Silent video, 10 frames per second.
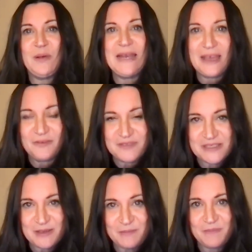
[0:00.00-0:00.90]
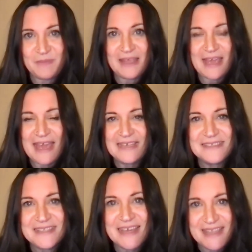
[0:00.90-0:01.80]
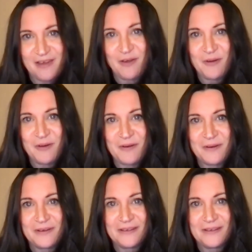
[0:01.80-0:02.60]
loves them as they are,